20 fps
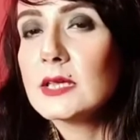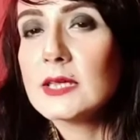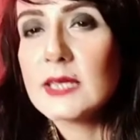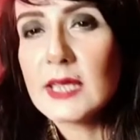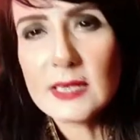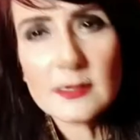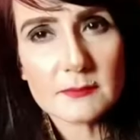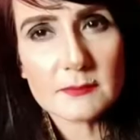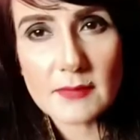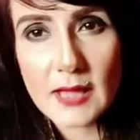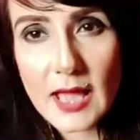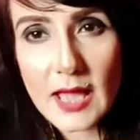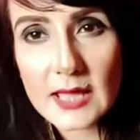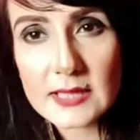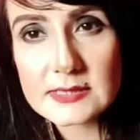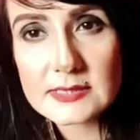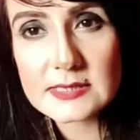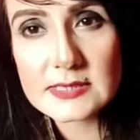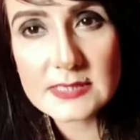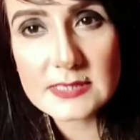Can a
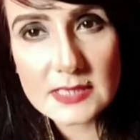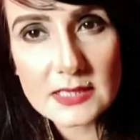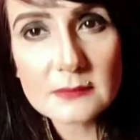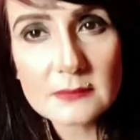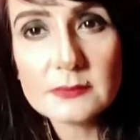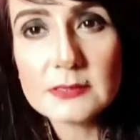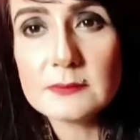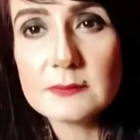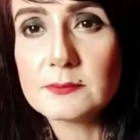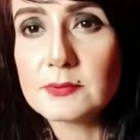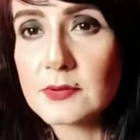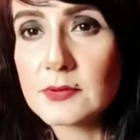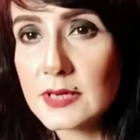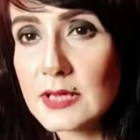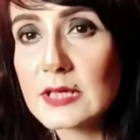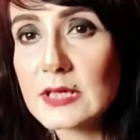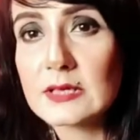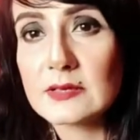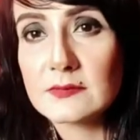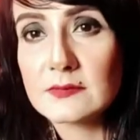man still be
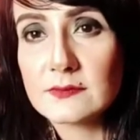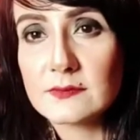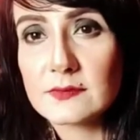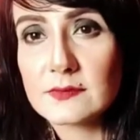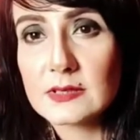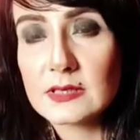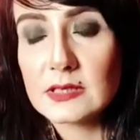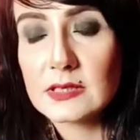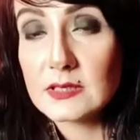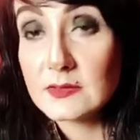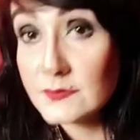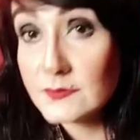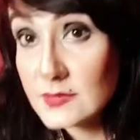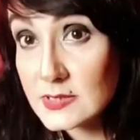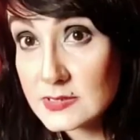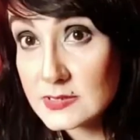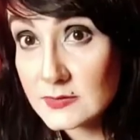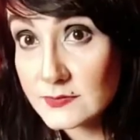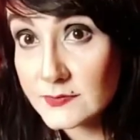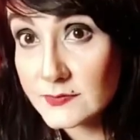brave if
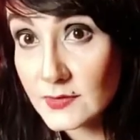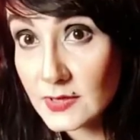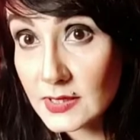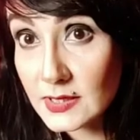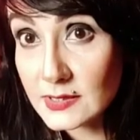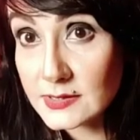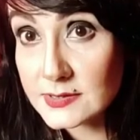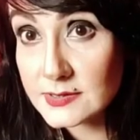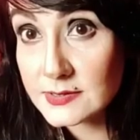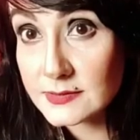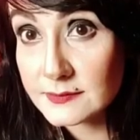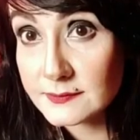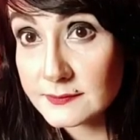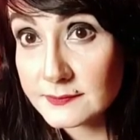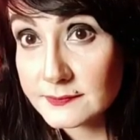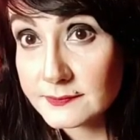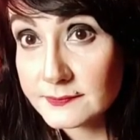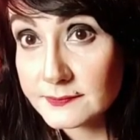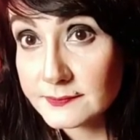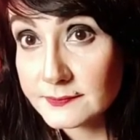he's afraid?
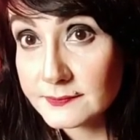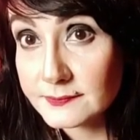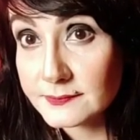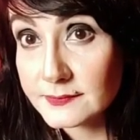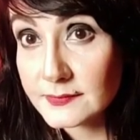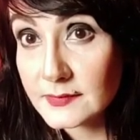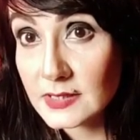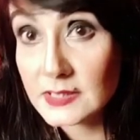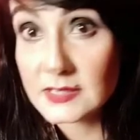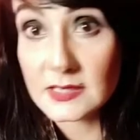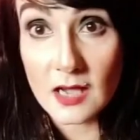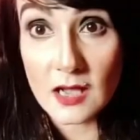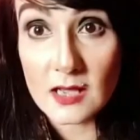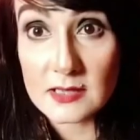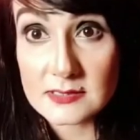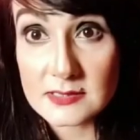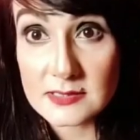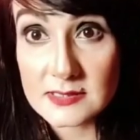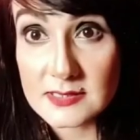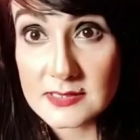He
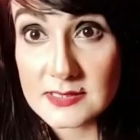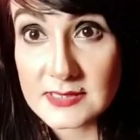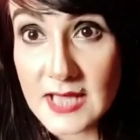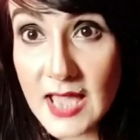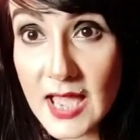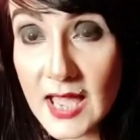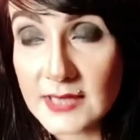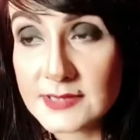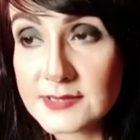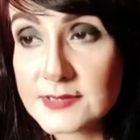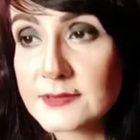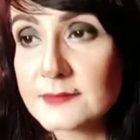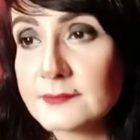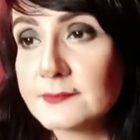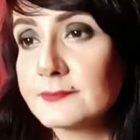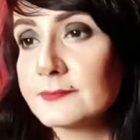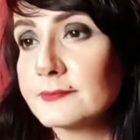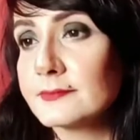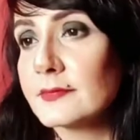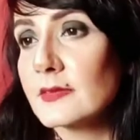asked his dad.
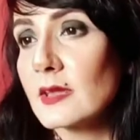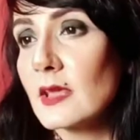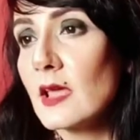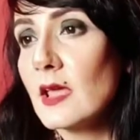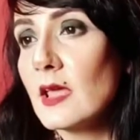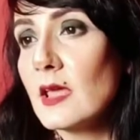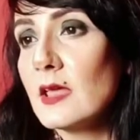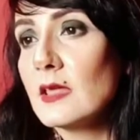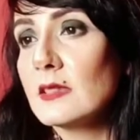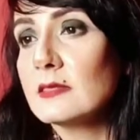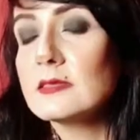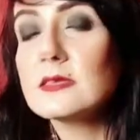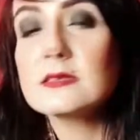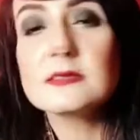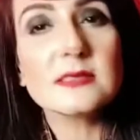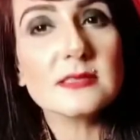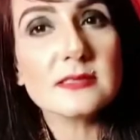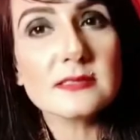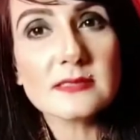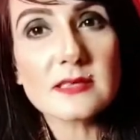
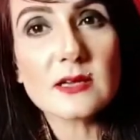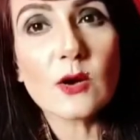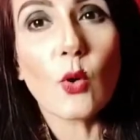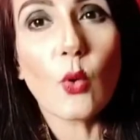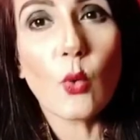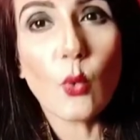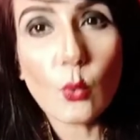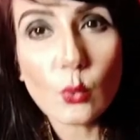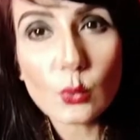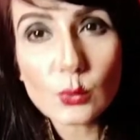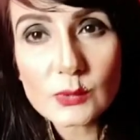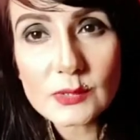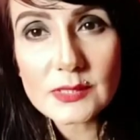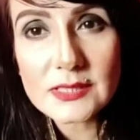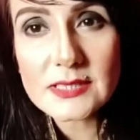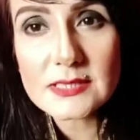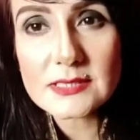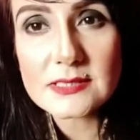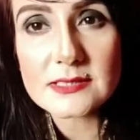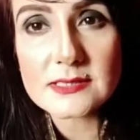This is the
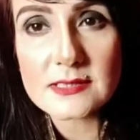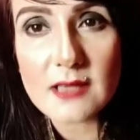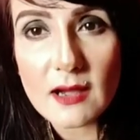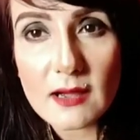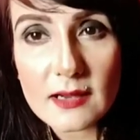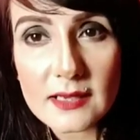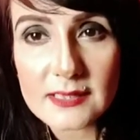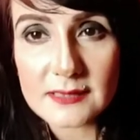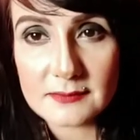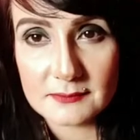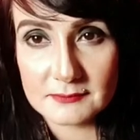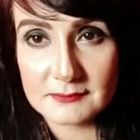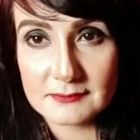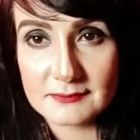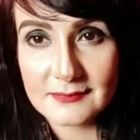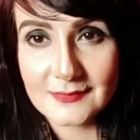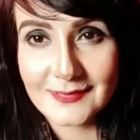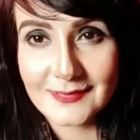only time